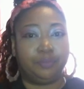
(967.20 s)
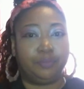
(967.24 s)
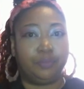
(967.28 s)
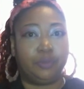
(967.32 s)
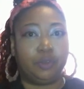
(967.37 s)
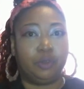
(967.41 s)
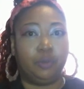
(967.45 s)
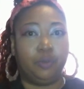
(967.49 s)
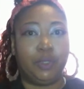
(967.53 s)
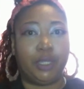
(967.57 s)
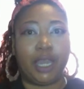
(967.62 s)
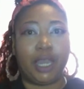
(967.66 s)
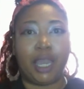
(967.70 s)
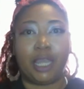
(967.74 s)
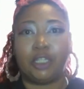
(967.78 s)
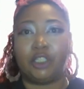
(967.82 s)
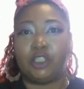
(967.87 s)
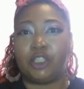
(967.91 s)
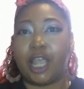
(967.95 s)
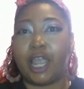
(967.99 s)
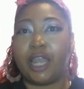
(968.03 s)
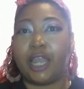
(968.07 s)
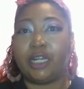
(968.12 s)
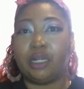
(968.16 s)
We got
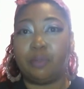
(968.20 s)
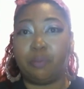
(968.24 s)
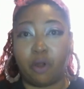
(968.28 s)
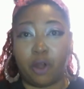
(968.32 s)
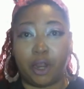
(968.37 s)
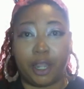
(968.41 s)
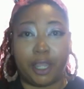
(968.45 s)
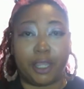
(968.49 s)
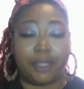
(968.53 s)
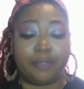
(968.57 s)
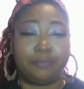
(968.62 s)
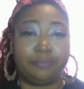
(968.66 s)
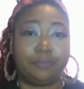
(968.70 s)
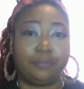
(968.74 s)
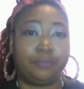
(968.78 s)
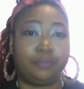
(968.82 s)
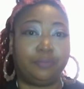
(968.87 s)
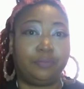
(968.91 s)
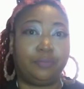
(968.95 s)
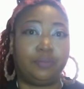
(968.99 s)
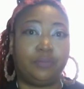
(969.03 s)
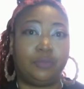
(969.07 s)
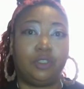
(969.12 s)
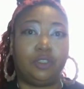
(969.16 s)
Jane the Brain.
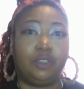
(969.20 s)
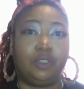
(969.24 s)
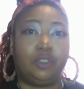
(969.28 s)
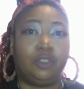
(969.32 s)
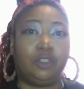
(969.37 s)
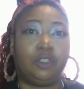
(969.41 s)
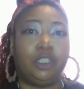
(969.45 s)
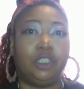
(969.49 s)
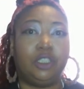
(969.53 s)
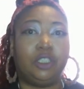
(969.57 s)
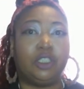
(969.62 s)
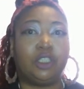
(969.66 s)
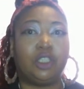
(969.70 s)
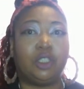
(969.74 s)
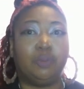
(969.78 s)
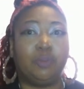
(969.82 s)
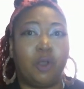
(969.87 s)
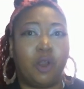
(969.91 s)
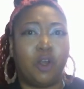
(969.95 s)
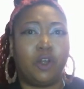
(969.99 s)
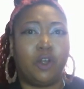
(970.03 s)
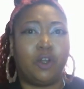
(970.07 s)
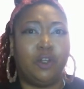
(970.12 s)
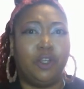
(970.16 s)
She's
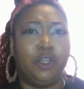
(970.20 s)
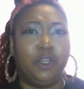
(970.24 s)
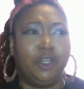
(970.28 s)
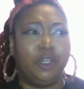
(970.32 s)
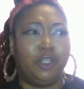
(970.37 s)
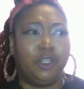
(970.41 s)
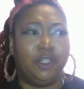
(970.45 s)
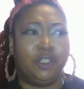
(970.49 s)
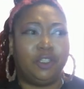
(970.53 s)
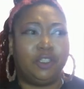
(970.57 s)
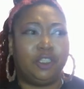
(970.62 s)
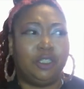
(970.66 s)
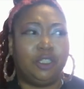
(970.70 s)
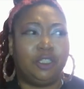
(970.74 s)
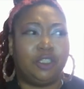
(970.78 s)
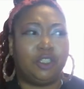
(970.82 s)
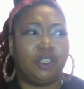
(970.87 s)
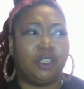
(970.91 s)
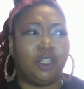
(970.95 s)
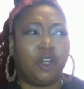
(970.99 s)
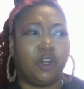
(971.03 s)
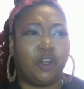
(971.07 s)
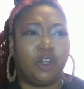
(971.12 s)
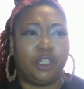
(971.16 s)
smart, she's
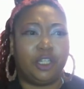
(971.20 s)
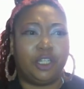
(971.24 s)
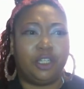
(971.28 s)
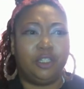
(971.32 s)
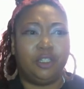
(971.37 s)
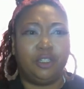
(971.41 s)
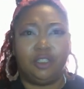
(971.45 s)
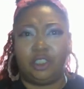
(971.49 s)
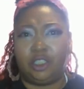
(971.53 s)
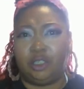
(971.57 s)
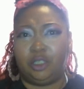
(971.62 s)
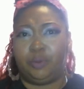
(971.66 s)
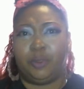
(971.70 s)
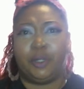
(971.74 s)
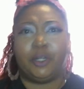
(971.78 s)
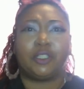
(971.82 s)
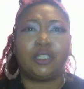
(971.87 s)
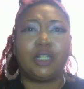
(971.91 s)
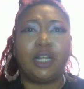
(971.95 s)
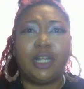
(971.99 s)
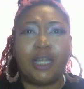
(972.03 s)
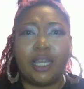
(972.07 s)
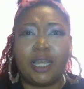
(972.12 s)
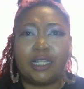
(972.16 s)
nerdy, she wears
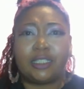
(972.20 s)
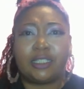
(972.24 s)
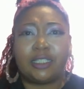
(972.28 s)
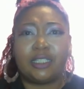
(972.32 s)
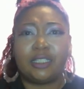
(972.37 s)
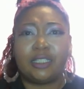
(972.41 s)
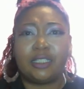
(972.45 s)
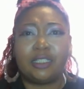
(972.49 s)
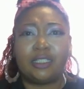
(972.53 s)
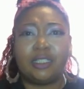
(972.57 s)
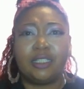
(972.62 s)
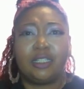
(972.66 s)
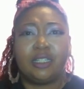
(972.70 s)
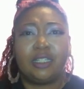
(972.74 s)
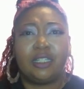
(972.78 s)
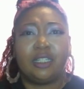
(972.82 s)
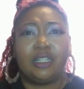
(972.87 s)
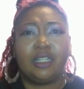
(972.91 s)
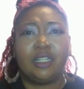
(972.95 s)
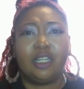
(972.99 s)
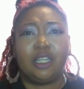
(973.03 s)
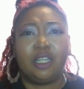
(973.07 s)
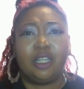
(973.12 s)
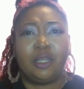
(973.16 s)
glasses,
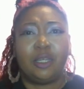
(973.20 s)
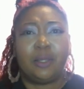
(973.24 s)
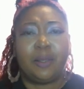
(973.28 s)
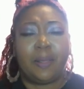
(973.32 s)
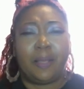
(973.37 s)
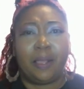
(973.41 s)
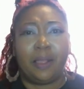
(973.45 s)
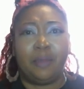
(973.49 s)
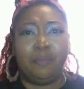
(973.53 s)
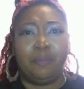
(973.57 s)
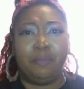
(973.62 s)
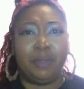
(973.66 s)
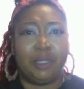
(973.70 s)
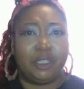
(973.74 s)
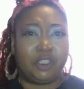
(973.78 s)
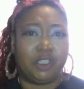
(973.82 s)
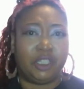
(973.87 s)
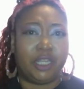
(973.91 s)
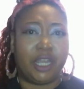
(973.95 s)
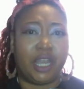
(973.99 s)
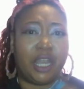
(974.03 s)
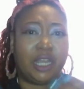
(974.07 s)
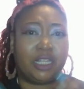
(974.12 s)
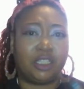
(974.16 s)
but she
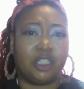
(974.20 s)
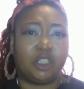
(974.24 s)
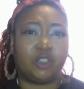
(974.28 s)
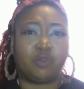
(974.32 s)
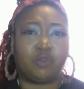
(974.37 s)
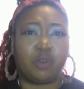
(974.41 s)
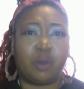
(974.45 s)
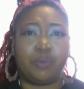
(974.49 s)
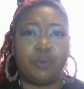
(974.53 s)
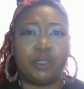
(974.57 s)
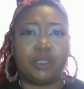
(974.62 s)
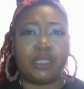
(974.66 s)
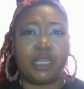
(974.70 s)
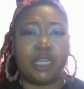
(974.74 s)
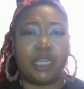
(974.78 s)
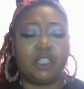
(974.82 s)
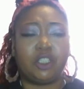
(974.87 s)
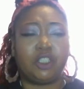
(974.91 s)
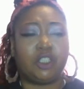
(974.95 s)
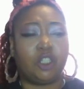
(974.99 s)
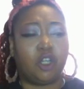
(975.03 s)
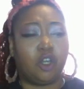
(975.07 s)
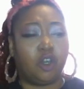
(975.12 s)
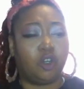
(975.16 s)
has this
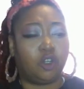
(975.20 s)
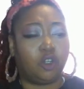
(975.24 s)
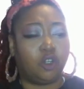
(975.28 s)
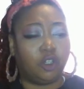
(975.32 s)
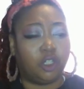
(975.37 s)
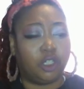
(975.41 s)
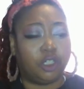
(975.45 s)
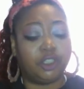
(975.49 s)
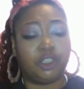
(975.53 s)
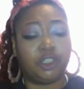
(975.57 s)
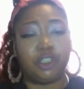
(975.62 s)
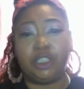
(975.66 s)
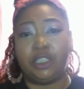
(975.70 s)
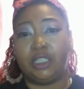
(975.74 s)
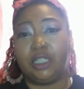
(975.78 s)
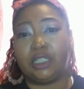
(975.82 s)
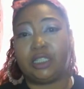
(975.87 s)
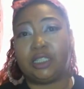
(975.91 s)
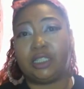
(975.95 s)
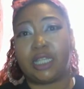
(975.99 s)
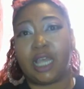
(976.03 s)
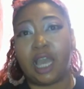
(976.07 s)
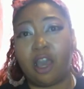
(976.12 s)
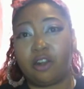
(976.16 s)
reputation on her, and then she gets
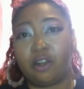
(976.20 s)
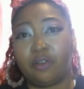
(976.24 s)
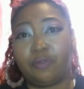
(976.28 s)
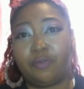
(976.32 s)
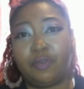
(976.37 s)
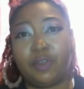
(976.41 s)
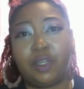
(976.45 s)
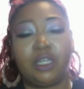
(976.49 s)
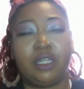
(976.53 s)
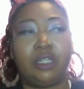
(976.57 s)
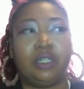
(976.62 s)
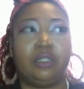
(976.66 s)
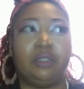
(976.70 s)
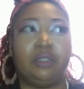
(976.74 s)
out of it.